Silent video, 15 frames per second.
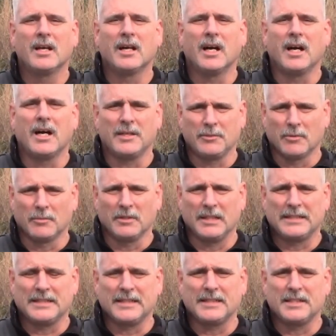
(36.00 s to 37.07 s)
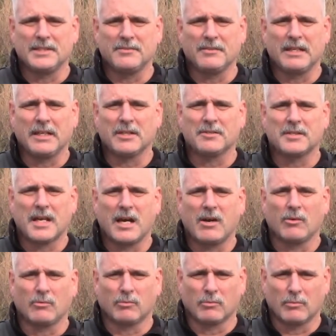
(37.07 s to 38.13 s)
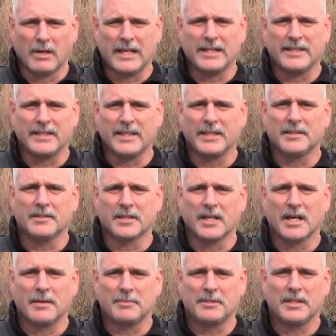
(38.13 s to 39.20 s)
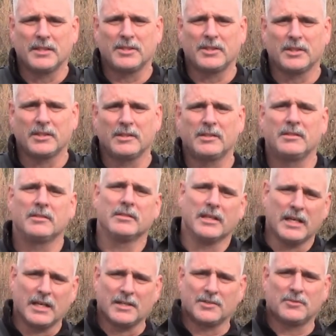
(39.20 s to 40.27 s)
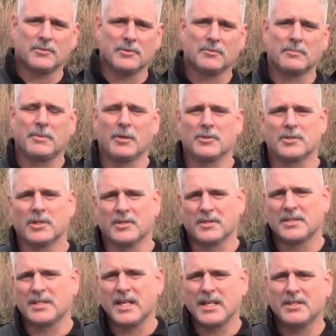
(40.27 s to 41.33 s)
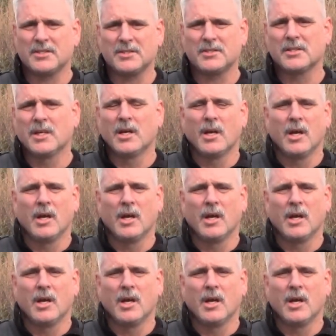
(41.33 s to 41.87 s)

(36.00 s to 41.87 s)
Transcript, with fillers: I normally like to get these videos out right at the end of the competition, as soon as we post all the stages,